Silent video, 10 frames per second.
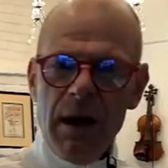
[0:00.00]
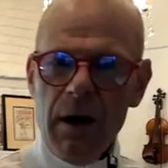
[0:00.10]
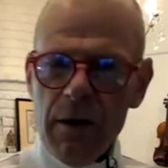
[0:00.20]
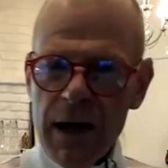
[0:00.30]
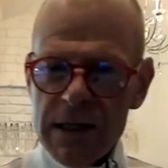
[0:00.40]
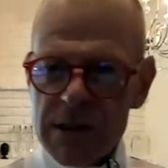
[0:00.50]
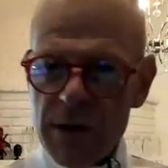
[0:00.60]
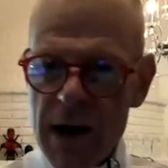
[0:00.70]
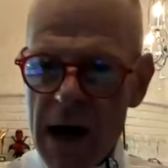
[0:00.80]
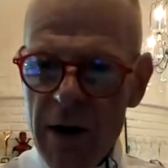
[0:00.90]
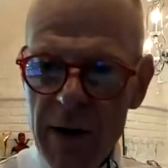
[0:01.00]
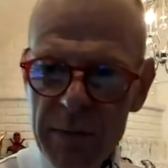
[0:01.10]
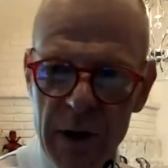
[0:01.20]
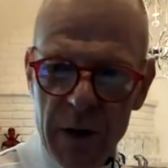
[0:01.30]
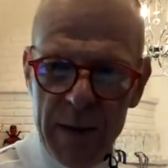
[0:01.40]
Okay, so now I'm
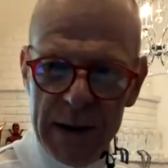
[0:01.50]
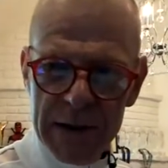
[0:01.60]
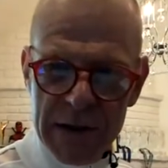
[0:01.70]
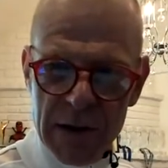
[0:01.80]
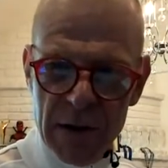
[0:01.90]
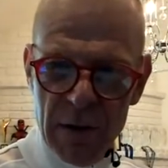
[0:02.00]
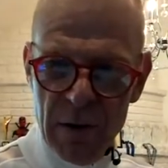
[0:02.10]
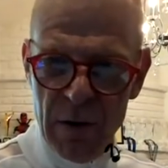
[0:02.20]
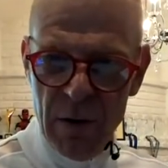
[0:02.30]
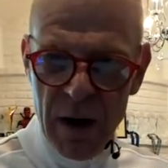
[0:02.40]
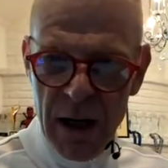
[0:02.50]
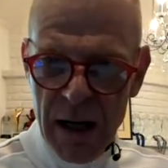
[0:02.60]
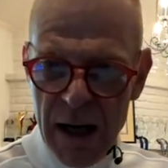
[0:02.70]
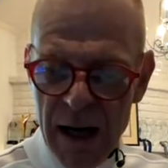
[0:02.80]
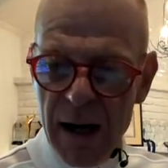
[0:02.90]
going to
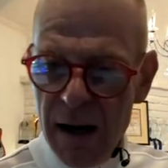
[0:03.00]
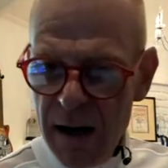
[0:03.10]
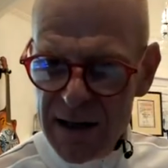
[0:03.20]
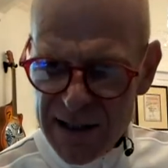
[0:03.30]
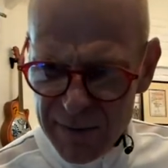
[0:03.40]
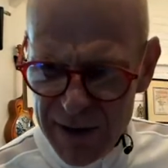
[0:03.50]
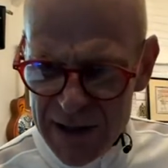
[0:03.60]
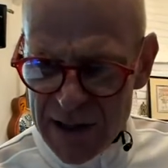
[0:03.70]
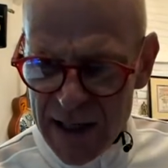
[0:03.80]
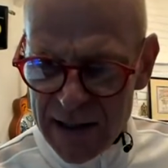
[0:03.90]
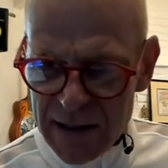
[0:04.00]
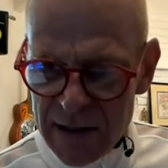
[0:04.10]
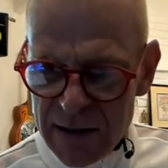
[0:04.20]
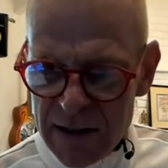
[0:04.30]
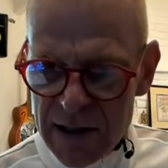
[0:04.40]
somebody said
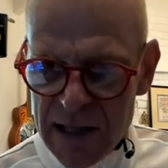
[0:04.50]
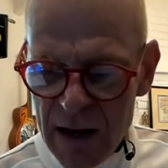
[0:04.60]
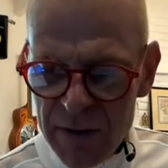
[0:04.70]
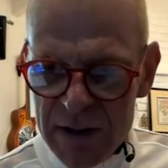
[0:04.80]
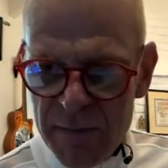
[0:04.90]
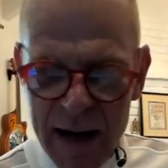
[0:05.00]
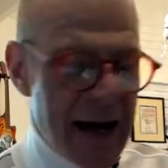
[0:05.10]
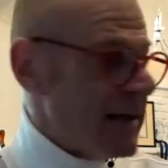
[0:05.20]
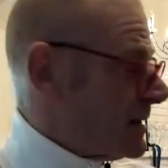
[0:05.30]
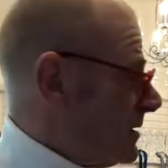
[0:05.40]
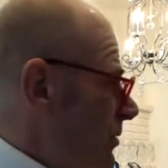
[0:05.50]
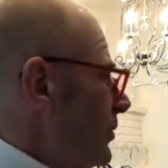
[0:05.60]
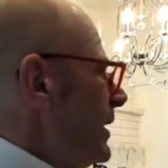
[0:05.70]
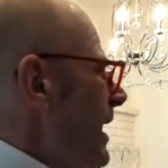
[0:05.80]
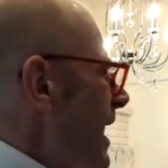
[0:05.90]
the sound is bad. Do
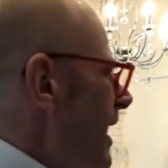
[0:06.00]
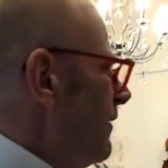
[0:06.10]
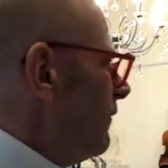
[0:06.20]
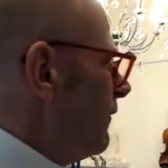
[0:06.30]
we have